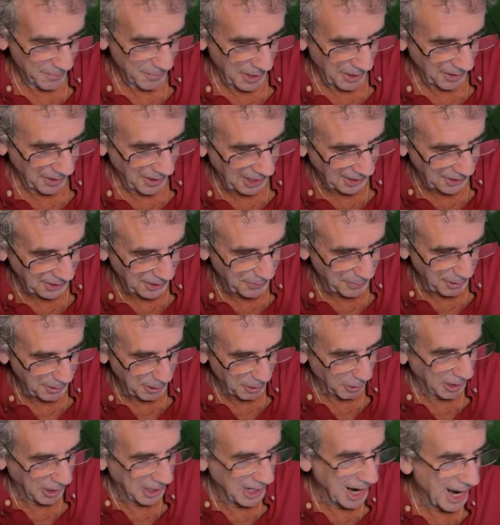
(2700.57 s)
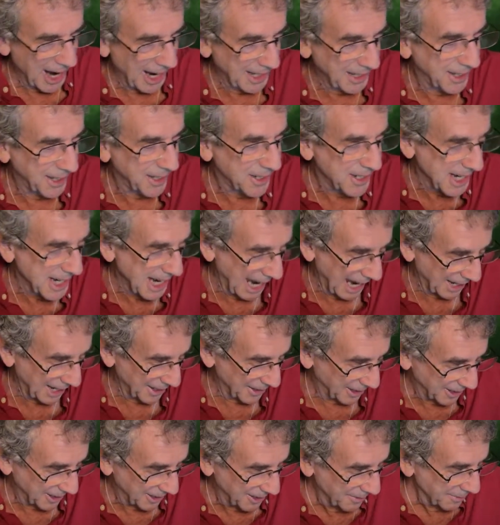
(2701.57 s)
Let Spirit Guide
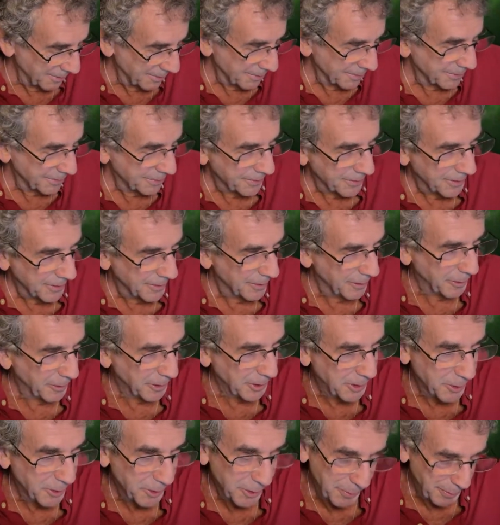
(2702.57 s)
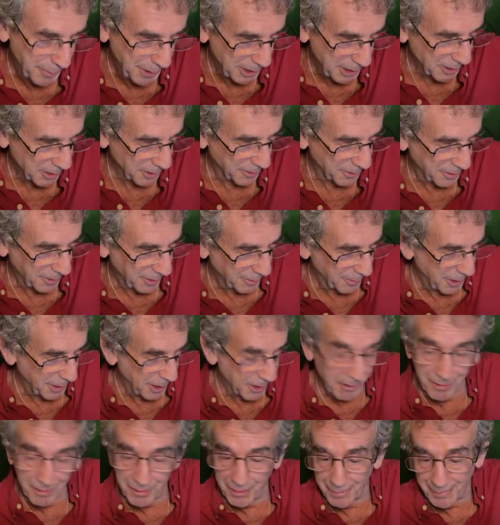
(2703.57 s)
channel, which was beautiful
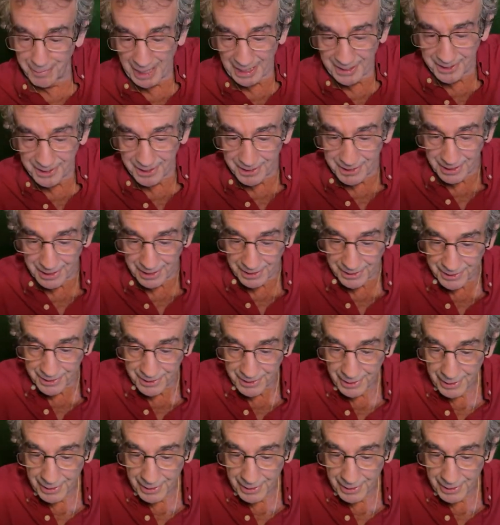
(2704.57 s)
messages.